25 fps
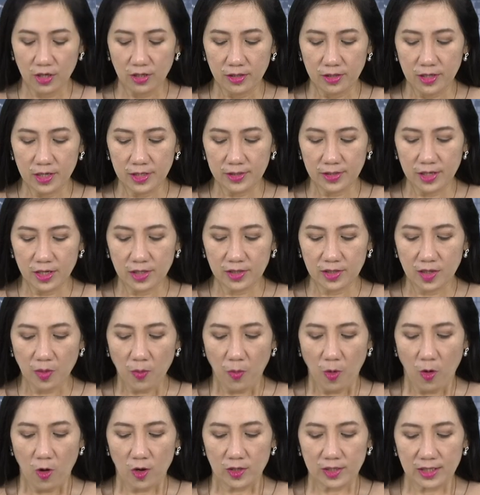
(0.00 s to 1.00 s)
This is a
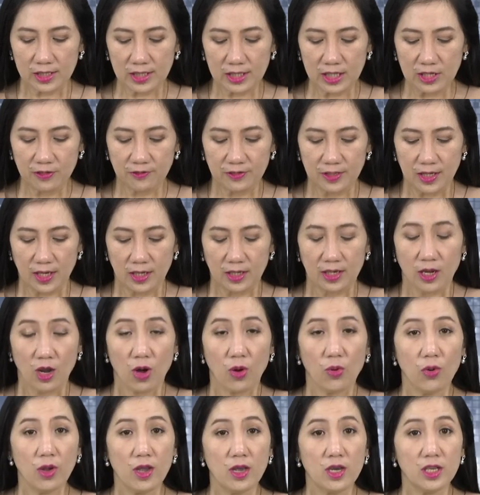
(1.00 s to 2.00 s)
positive
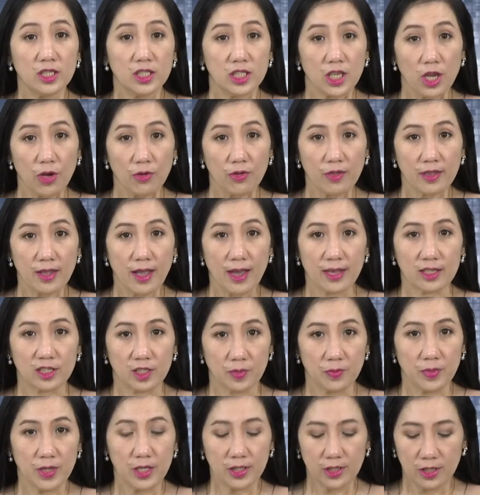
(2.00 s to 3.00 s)
signal showing
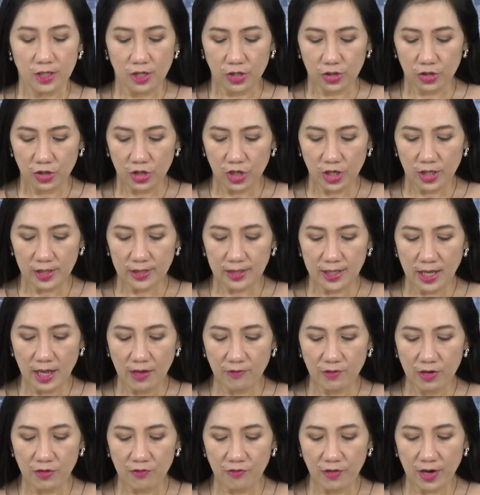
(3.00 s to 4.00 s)
that businesses
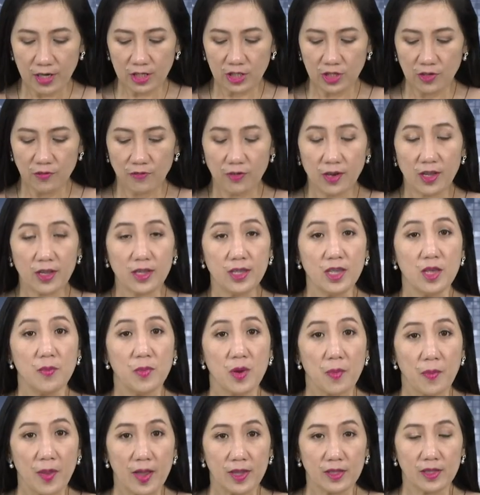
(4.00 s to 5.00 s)
have effectively
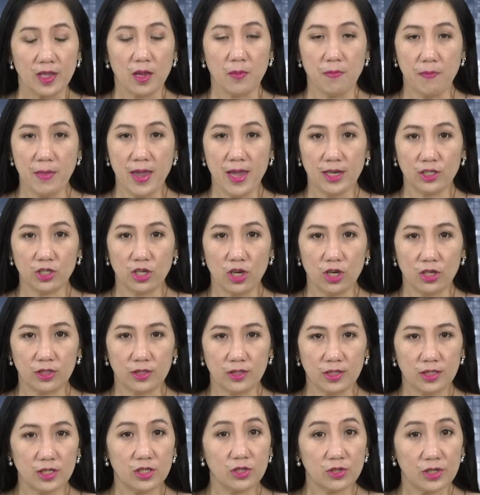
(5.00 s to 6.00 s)
implemented
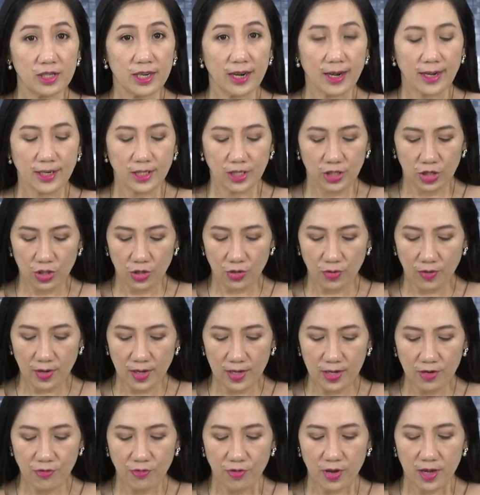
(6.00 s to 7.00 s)
measures to
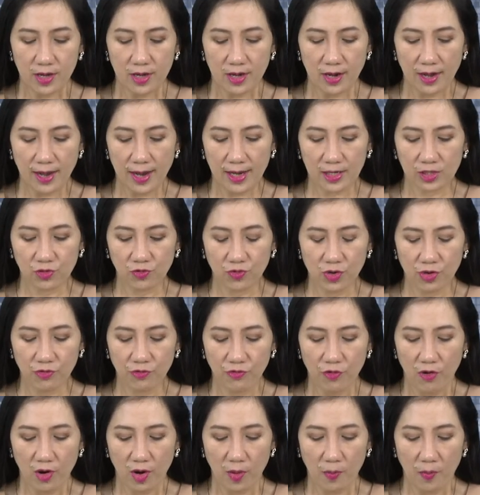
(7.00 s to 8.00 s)
gradually reconnect with
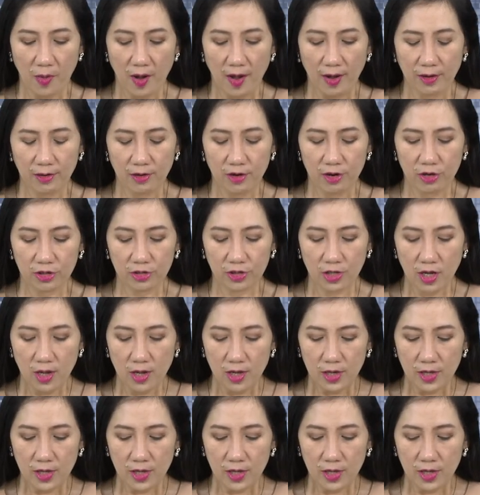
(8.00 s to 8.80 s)
foreign partners